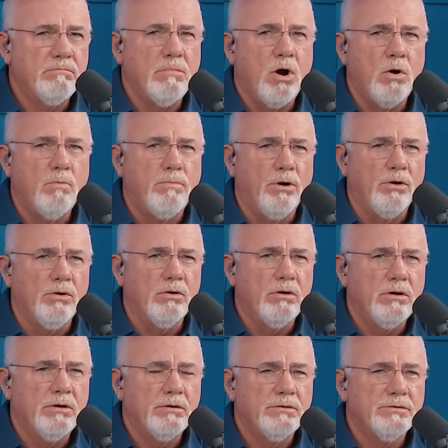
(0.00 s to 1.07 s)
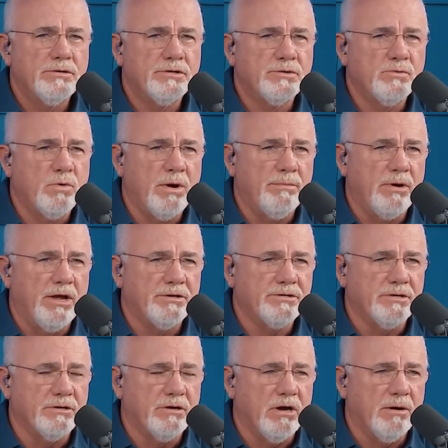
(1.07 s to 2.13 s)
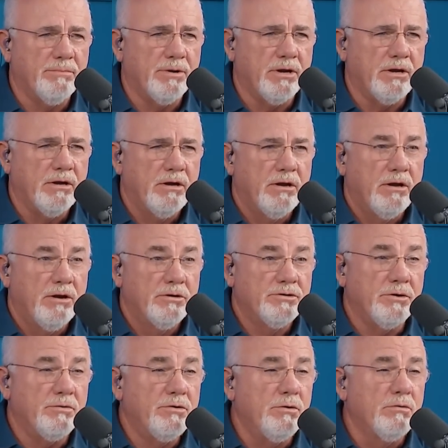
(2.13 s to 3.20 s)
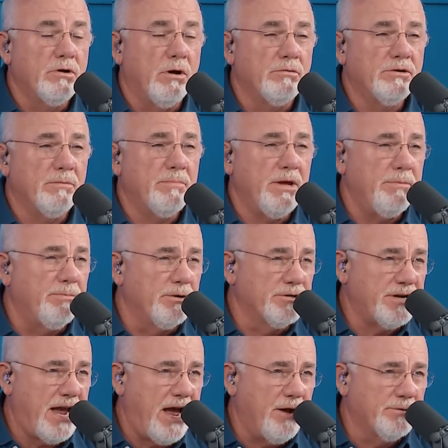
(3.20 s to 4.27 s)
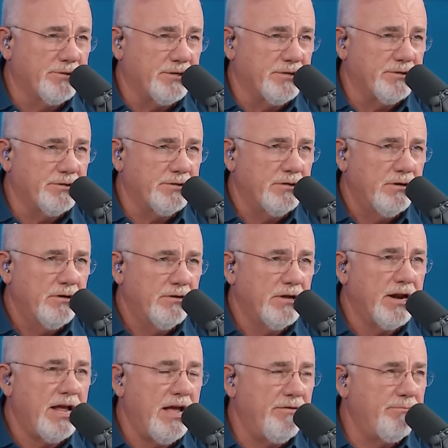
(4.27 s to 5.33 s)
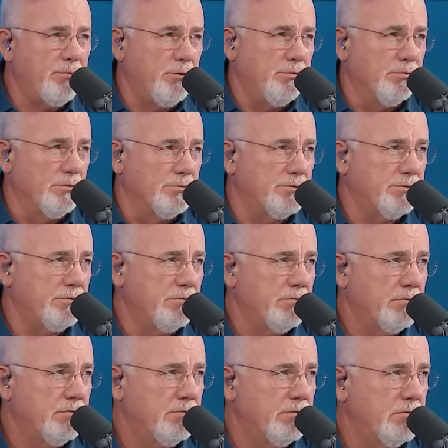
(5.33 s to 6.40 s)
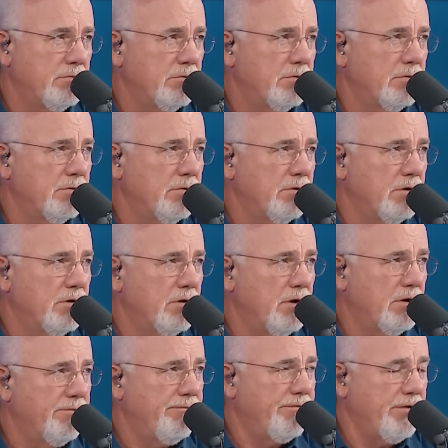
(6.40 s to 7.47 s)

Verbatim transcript: Mobile swim lesson company. So you go to we people's go houses that have pools. Yep, their backyard pools. Mm-hmm.